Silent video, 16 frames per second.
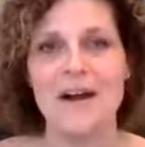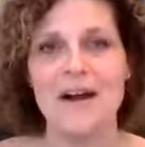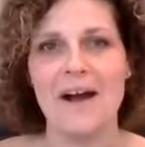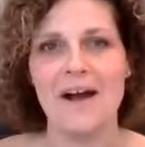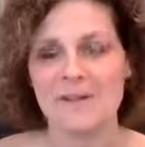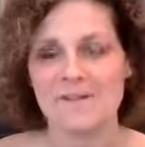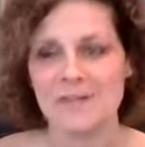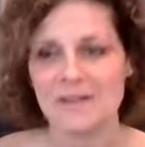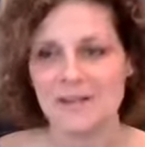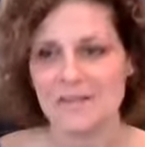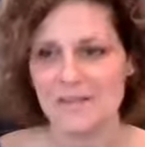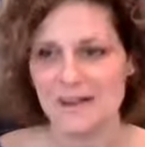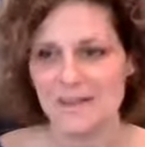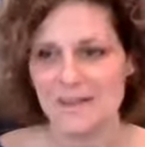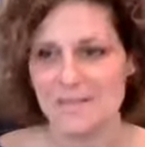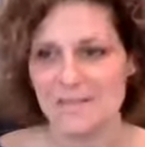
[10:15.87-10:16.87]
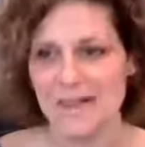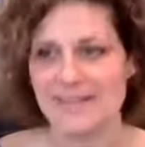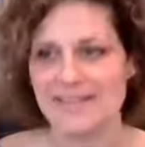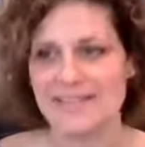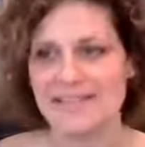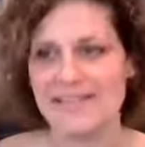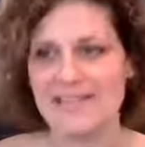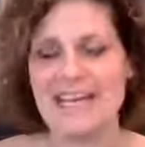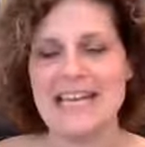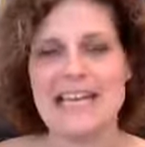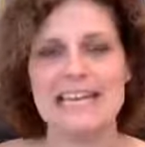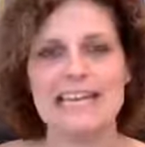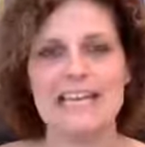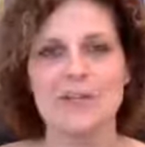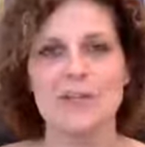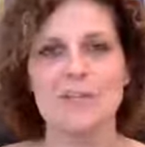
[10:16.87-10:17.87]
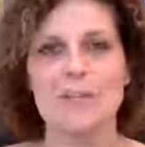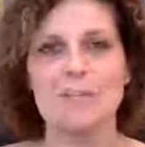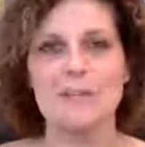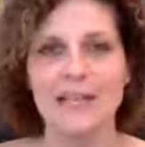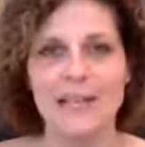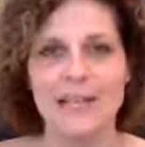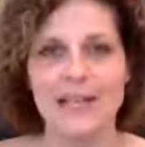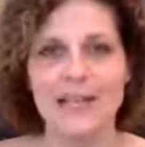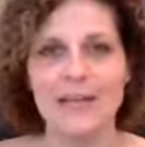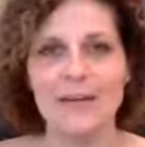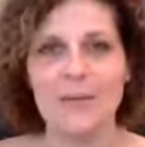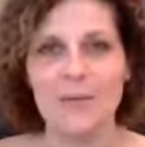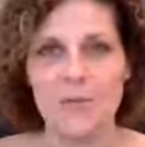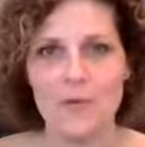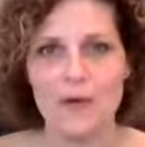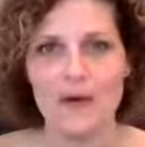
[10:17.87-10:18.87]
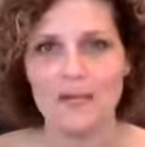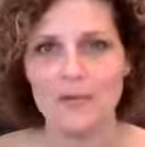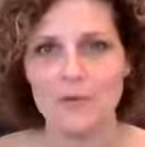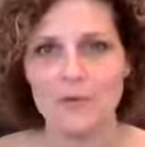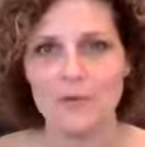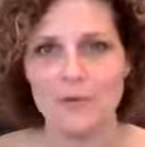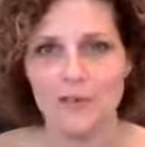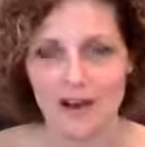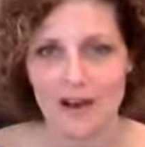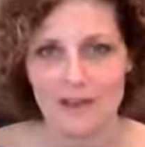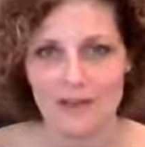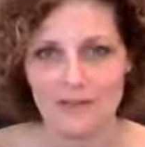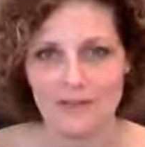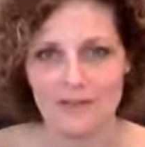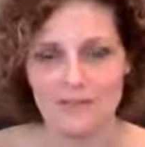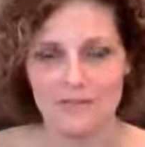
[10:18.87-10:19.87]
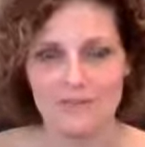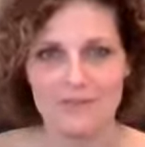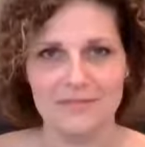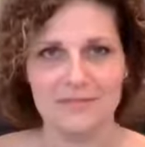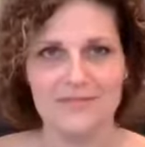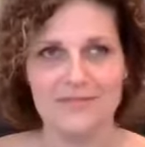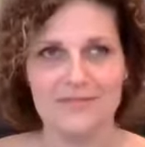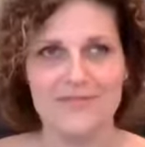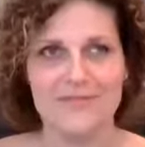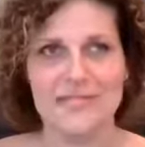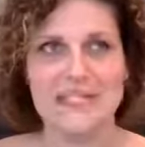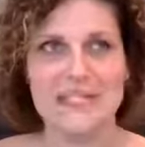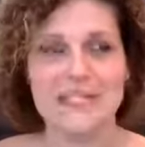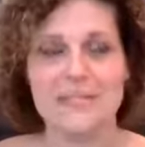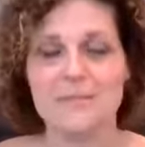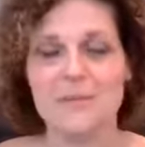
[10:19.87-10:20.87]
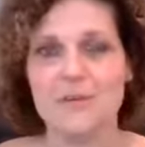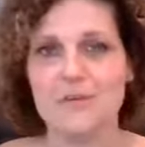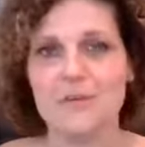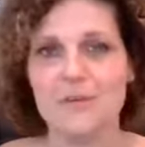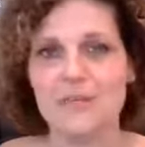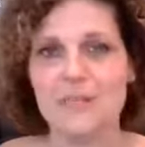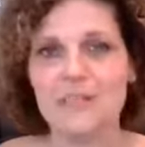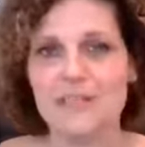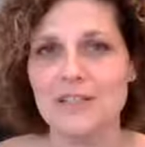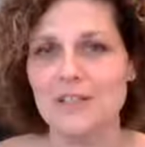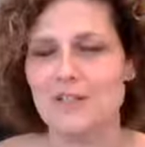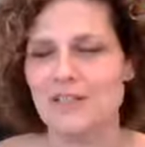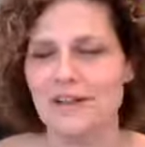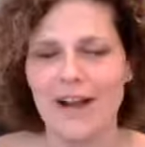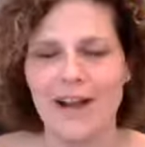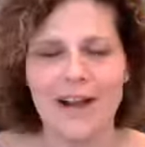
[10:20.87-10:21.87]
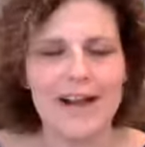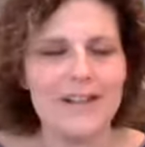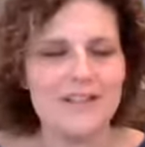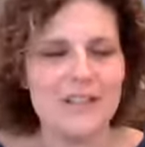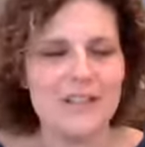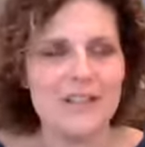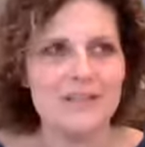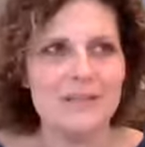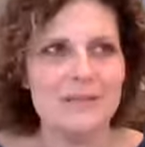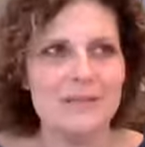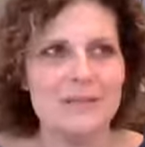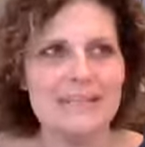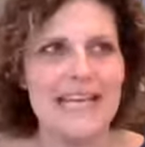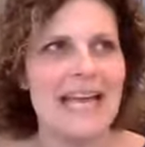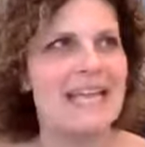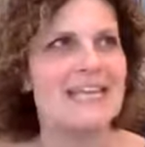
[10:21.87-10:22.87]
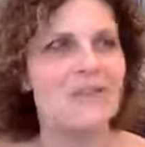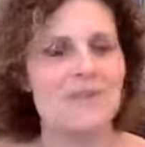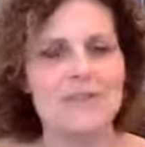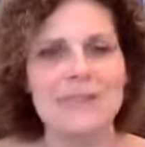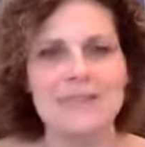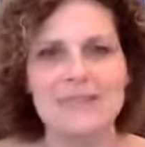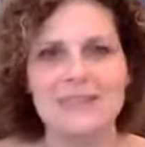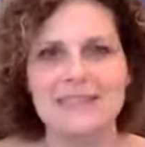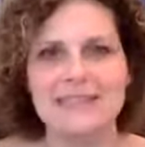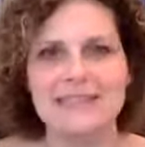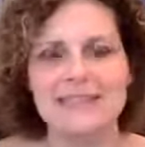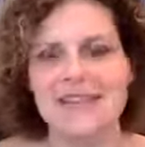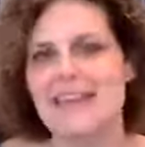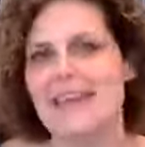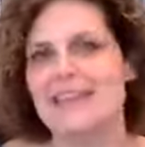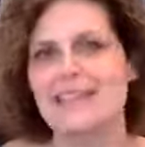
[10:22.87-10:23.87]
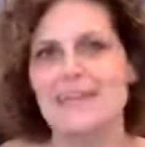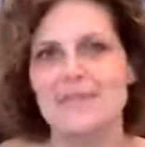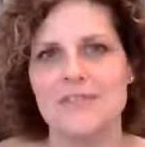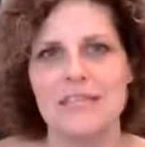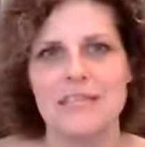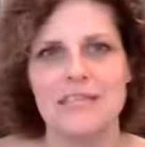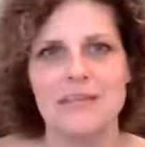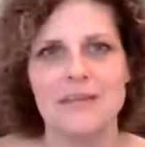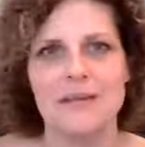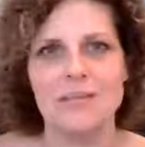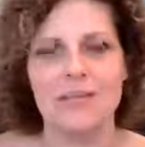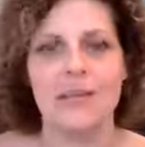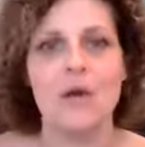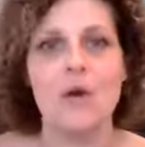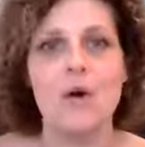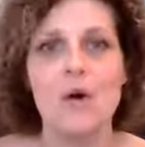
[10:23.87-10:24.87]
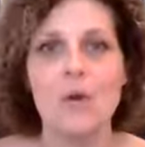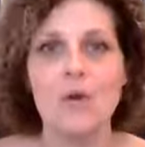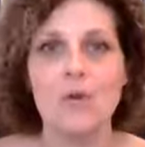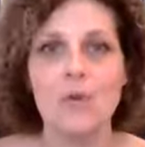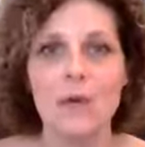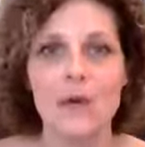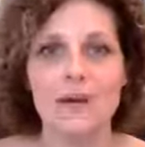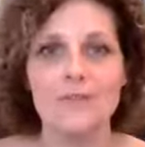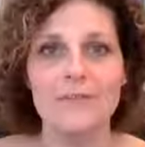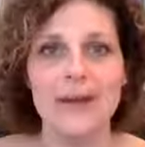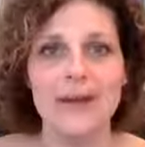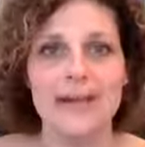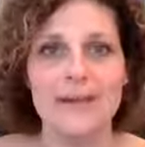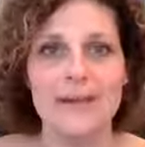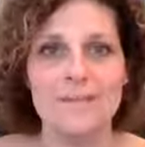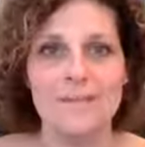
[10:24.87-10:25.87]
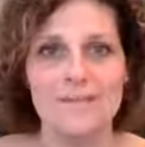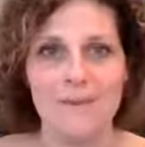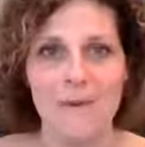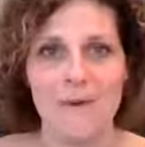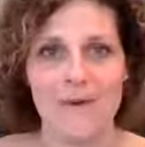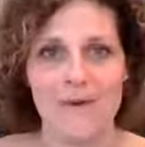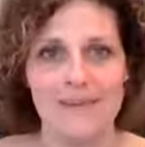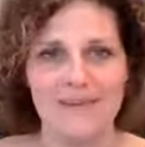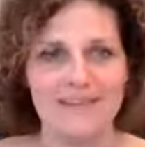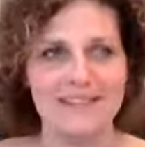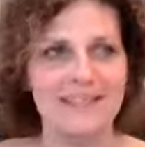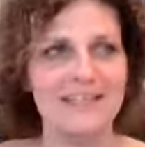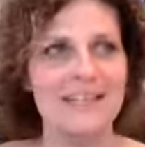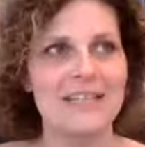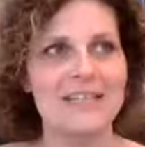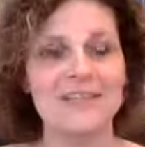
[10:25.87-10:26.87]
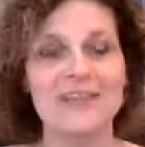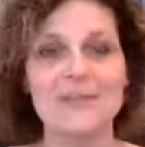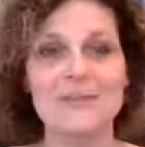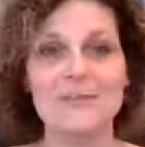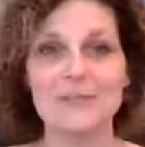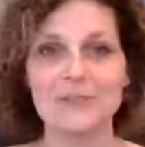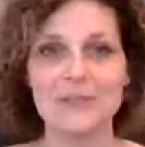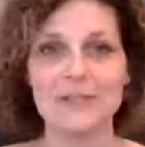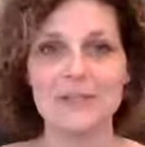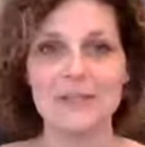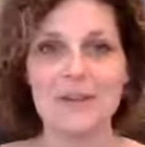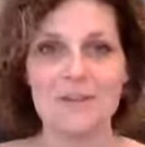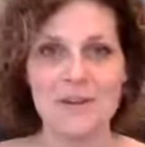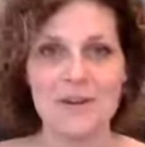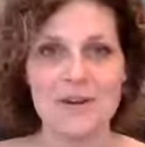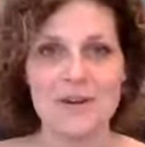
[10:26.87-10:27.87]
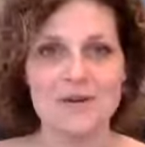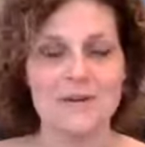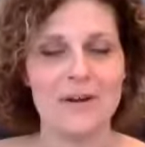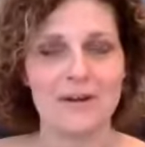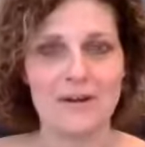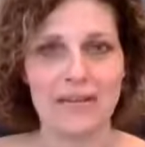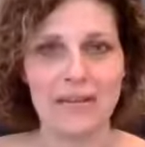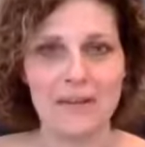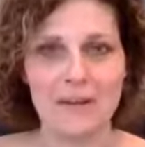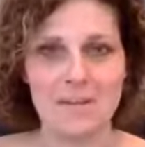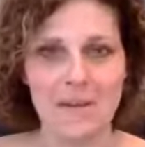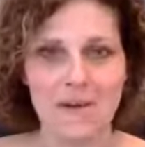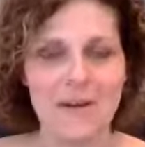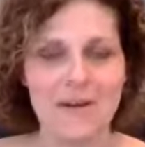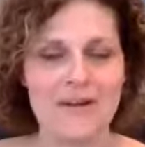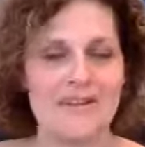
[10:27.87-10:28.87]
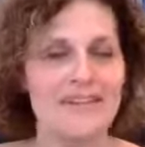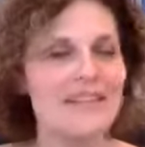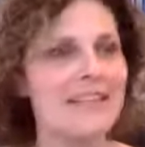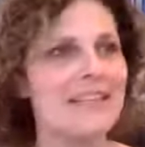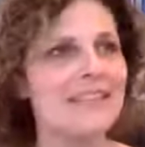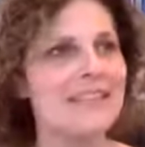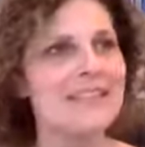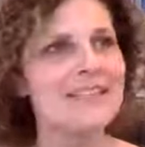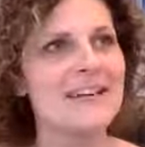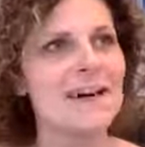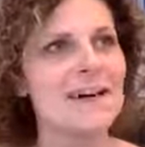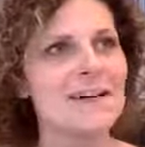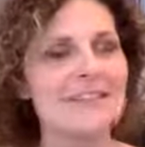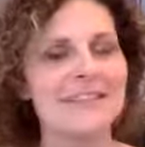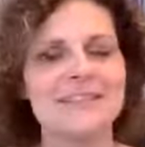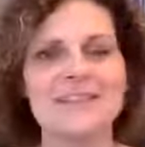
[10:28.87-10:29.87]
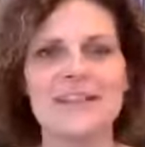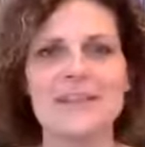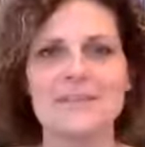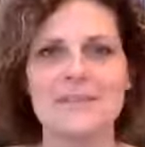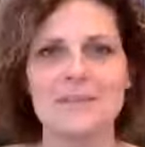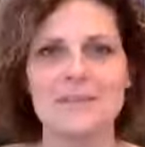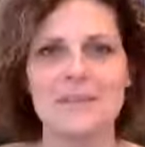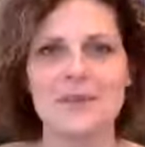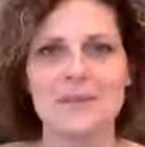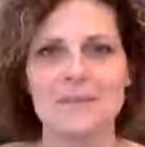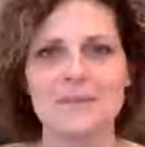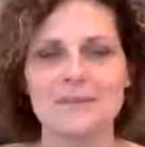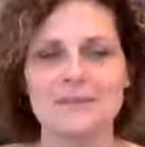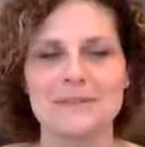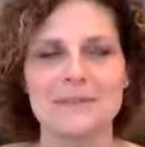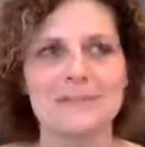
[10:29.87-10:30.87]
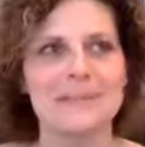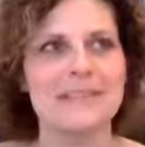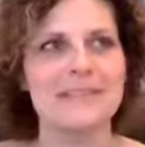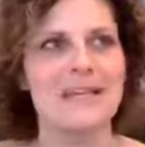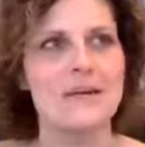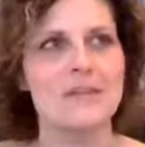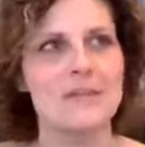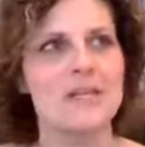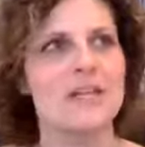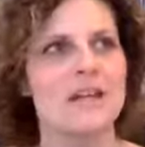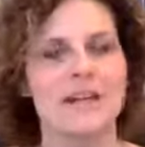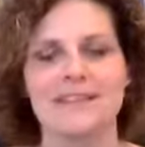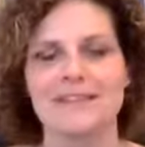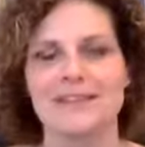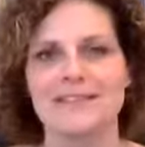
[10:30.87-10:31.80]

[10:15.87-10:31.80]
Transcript: I'm going to recommend that you plan what you love. This has been a real concern. I've talked to 10 different students today and they've said the same thing. What if I get bored? You guys are really worried about getting bored. So it's kind of adorable to me because I wish I